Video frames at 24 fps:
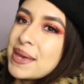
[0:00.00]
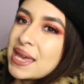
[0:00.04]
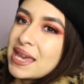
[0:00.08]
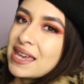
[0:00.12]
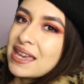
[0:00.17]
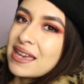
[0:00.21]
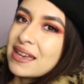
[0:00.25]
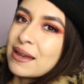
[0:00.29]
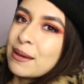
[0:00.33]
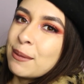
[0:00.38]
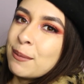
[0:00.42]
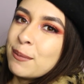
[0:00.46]

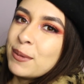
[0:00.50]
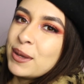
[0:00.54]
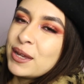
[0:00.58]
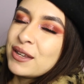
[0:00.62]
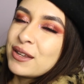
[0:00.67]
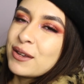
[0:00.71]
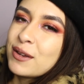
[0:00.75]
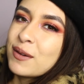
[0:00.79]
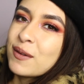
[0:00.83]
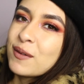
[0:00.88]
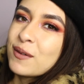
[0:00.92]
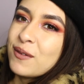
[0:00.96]
Bam,
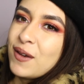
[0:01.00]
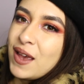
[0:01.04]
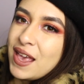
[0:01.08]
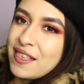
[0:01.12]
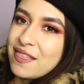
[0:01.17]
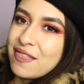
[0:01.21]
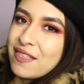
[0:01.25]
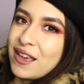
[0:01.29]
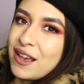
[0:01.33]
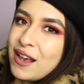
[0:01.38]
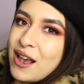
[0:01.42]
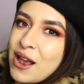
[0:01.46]

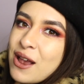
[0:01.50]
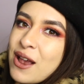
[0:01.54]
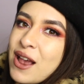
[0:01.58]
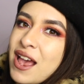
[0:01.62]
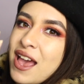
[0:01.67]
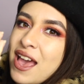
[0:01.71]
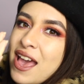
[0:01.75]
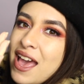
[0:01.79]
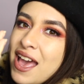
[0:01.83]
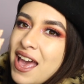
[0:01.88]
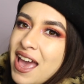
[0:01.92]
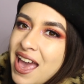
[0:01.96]
right there.
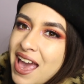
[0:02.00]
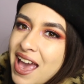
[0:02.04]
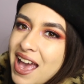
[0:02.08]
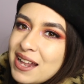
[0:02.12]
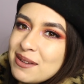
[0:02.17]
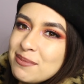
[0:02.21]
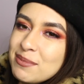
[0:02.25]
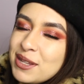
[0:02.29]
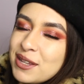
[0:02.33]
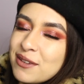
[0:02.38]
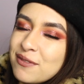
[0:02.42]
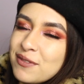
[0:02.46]

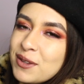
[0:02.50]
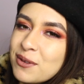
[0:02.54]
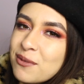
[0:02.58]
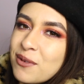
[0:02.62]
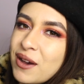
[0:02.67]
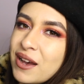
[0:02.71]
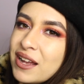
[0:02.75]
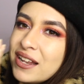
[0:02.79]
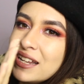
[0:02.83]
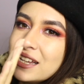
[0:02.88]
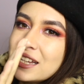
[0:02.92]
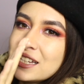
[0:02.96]
Add me if you
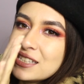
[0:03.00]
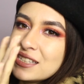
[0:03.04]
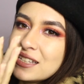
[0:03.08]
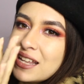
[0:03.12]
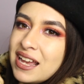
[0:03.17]
want.